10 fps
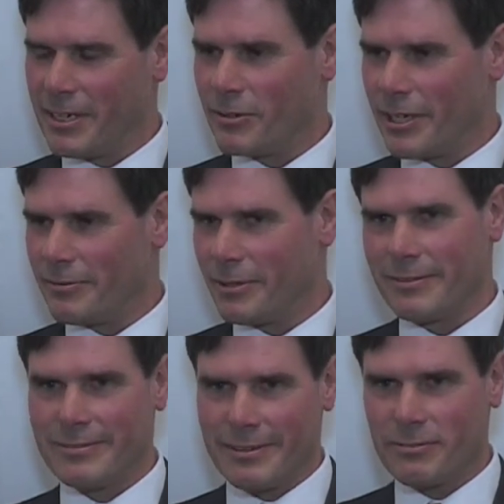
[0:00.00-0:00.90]
Okay, well,
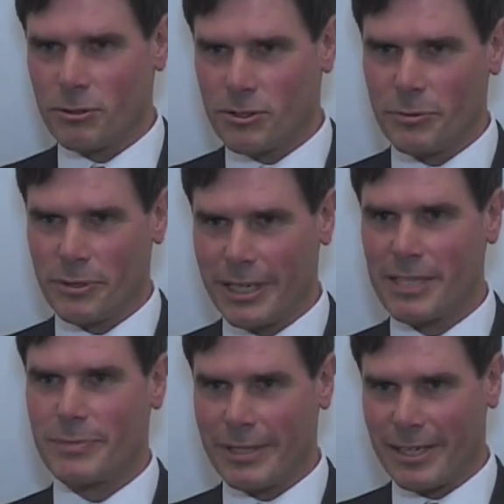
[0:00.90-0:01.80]
of course you wouldn't
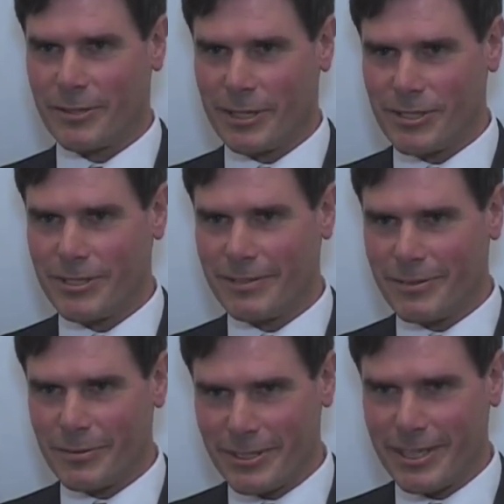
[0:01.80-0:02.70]
ask me that question if it
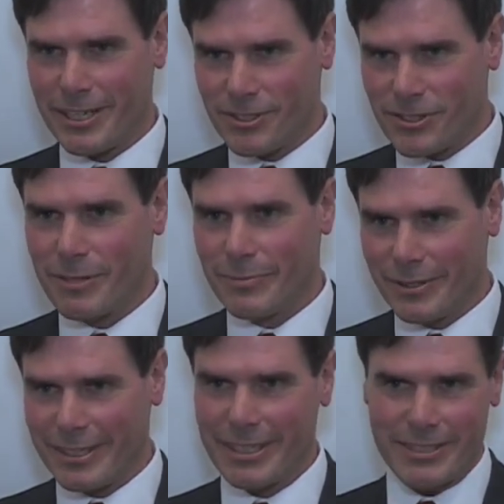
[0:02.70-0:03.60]
was a nice,
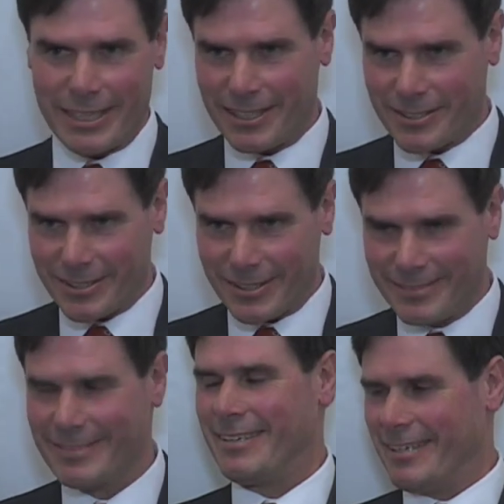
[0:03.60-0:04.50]
simple, easy answer.
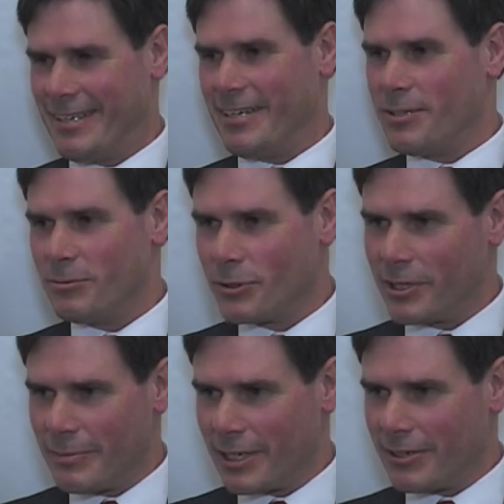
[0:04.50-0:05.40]
Wouldn't
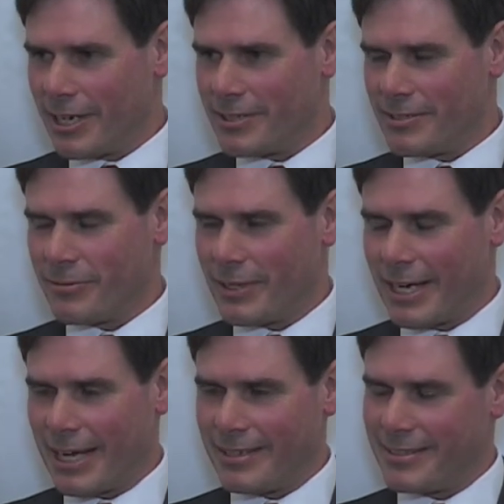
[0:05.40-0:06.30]
it be great if we
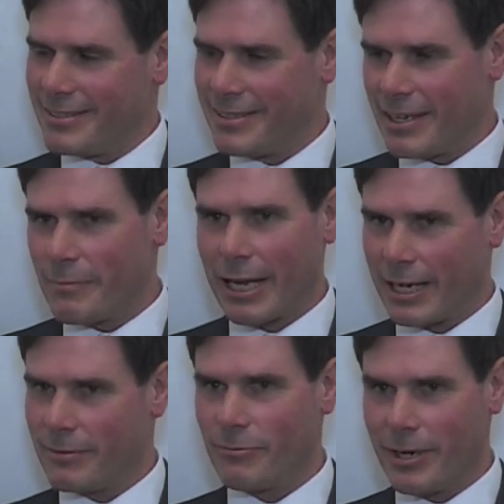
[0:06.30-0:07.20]
had a
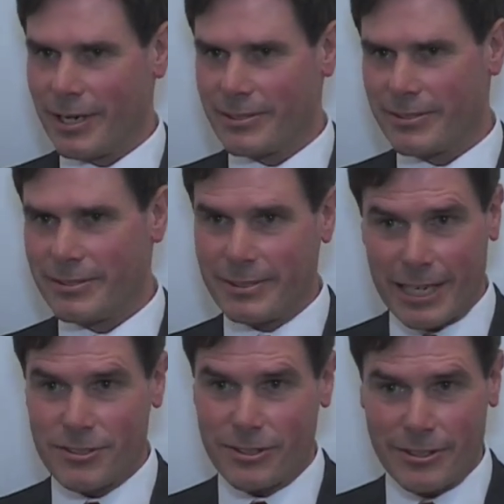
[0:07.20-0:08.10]
black and white
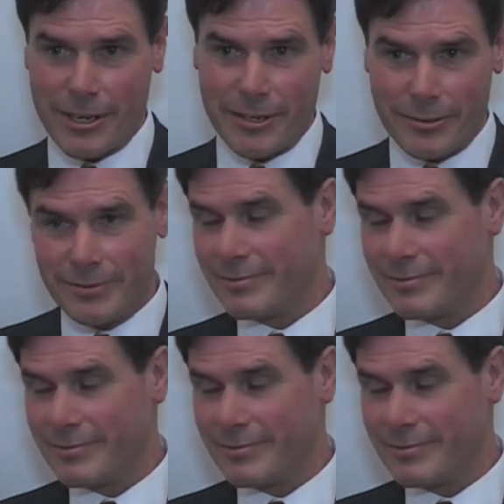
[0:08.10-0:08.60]
yes and no